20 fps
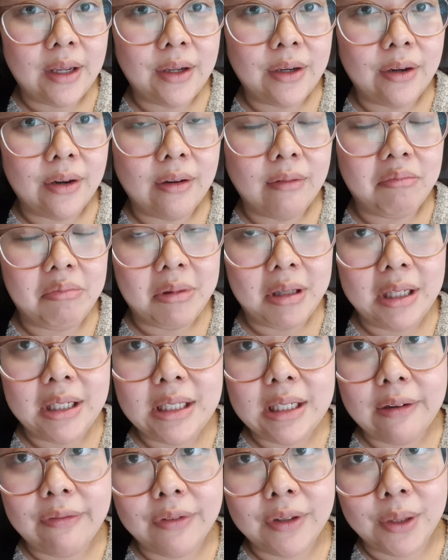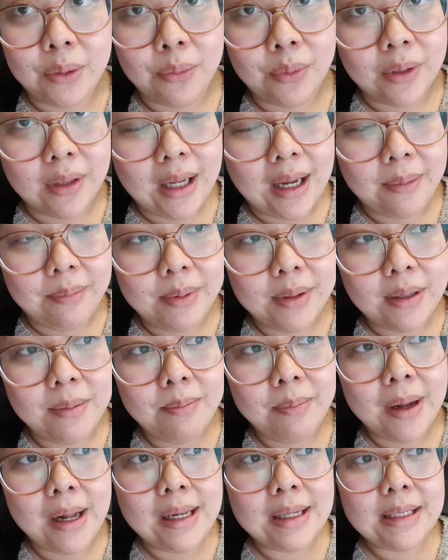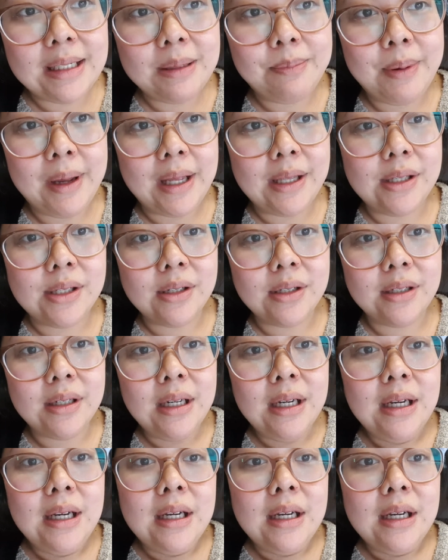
it definitely will happen, but it depends on